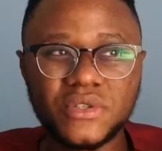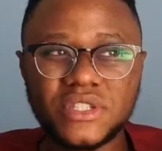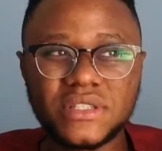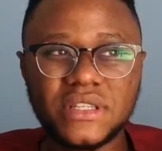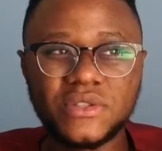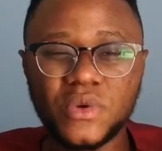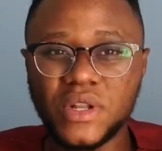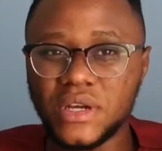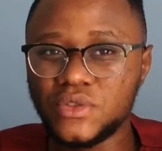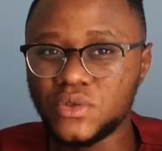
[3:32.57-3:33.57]
you just need to
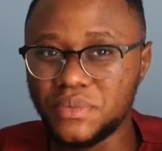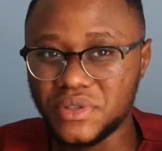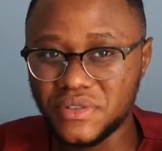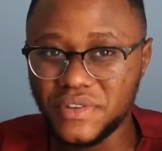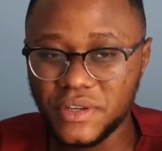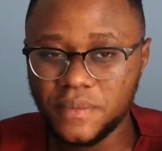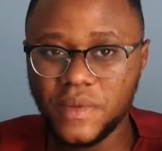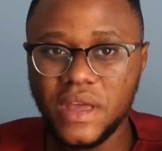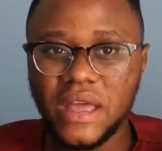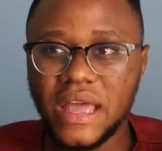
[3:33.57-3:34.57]
learn to persevere,
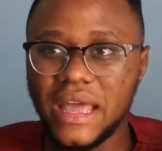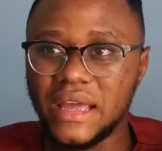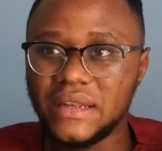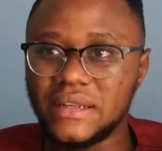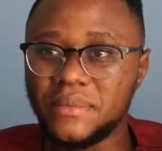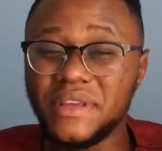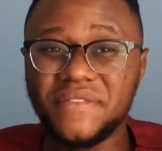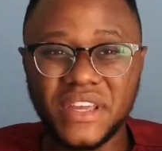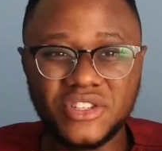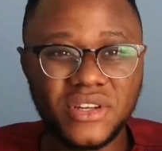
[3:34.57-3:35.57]
and
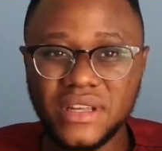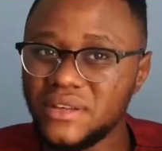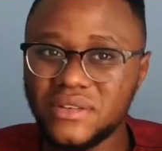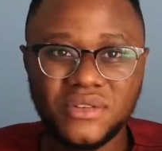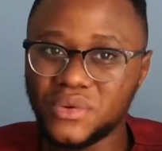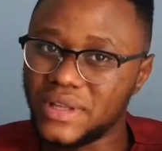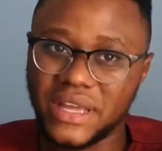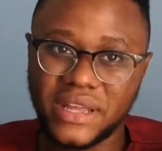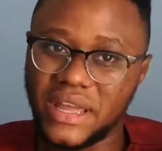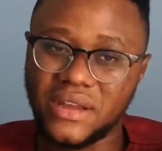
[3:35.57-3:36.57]
eventually you will
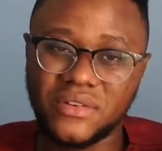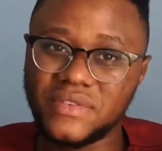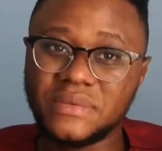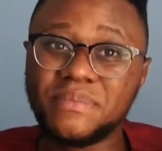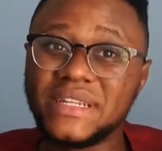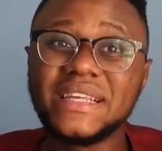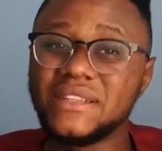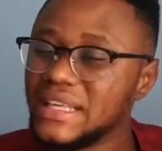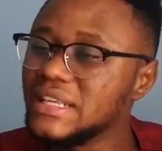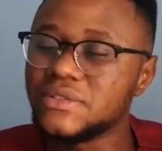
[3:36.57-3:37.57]
get a hang of it. But
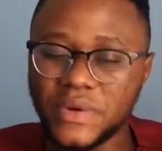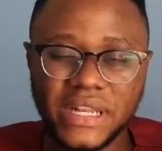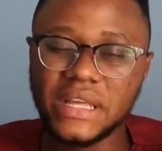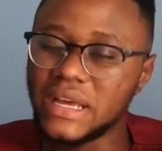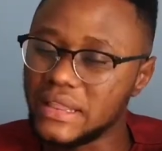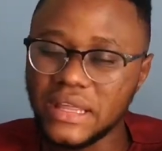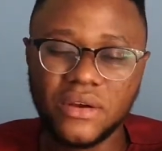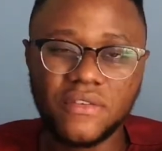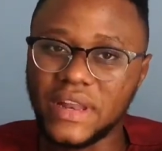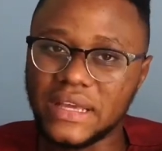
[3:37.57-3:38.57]
it is really a thing
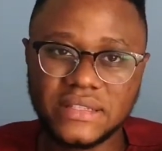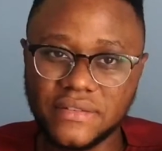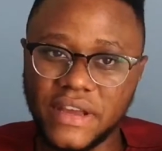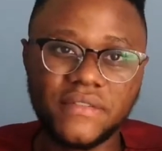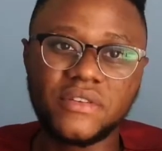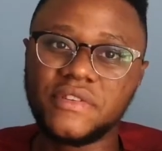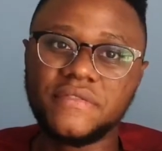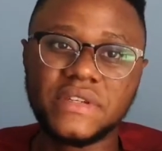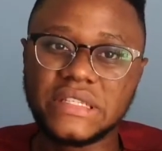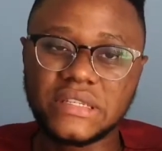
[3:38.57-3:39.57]
of survival of the
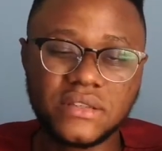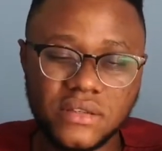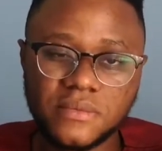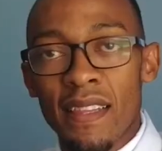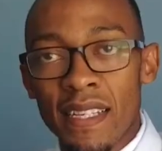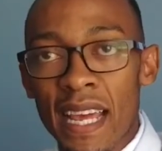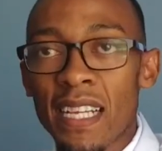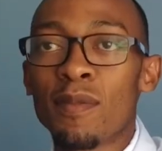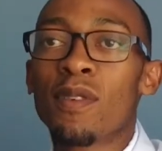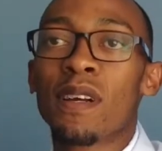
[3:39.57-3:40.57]
fittest. The
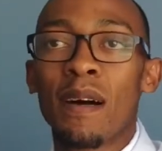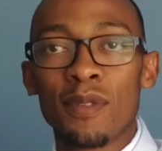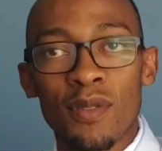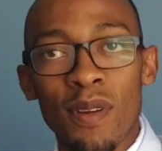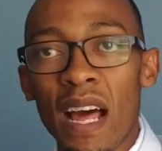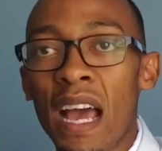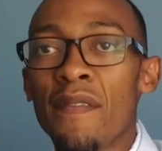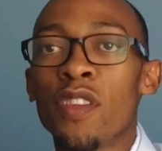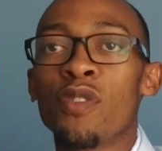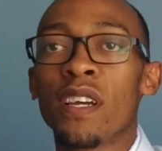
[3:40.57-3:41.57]
textbook comes to
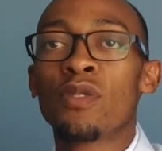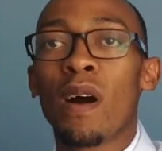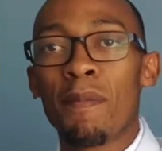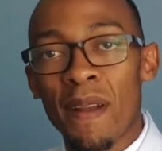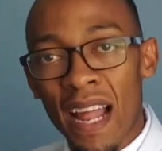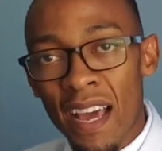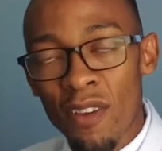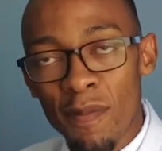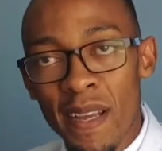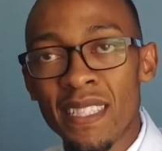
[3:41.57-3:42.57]
life and you get to apply
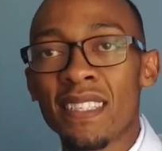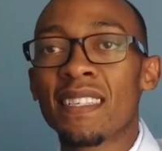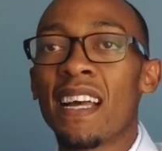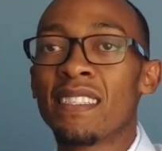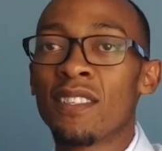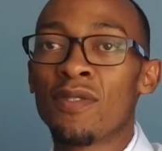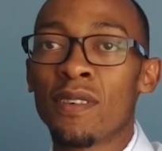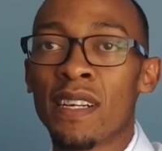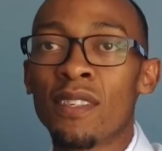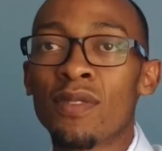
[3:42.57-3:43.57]
your basic sciences,
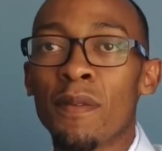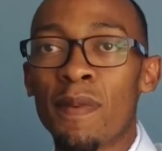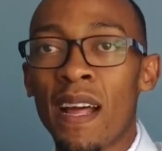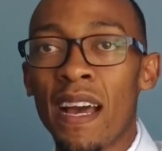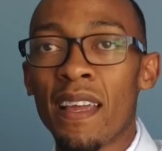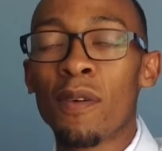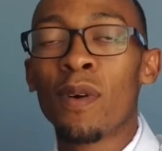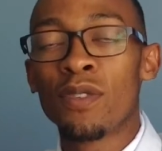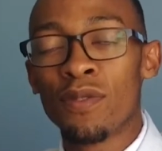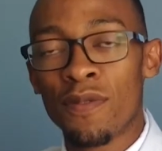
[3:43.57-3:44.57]
you get to apply
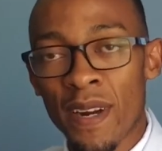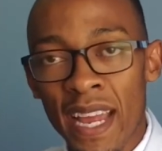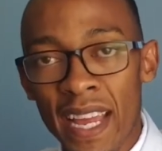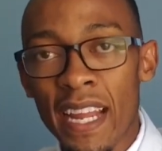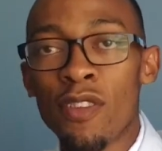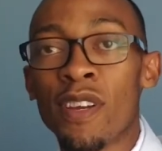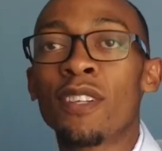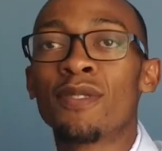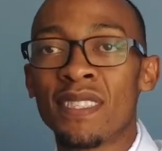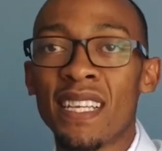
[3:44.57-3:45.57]
what you've read, and you
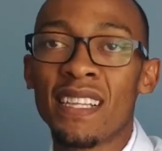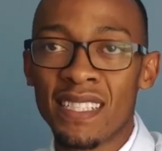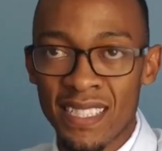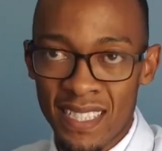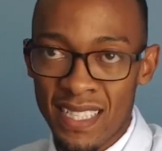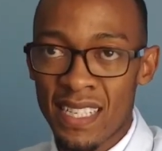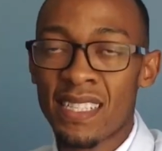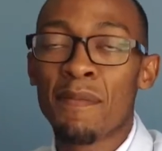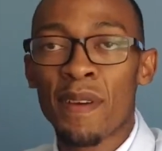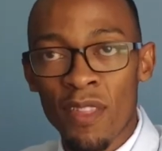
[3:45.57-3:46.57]
get to see the
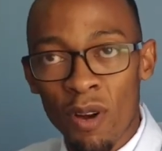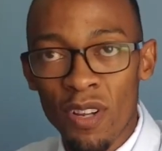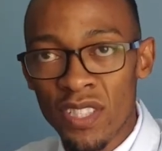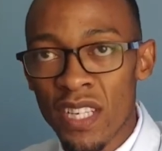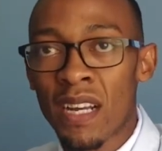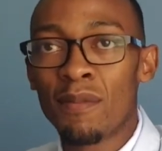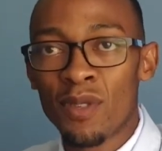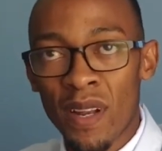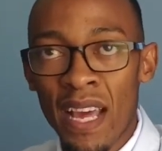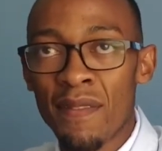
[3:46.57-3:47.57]
diseases, the pathology come
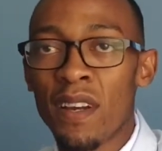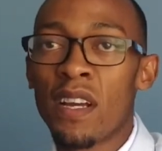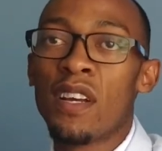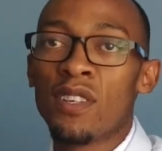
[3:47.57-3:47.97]
to life.